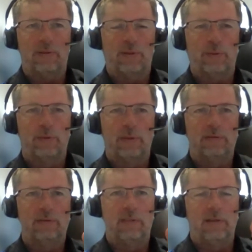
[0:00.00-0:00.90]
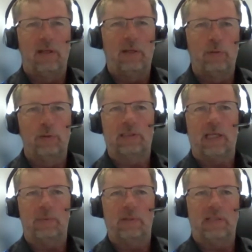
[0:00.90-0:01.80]
So the really good
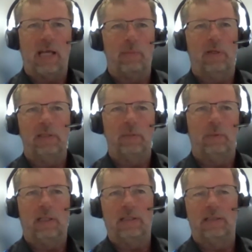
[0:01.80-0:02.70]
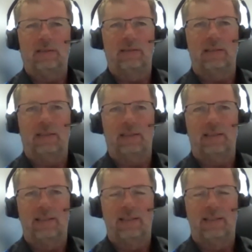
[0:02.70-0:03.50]
example is MID, but that is a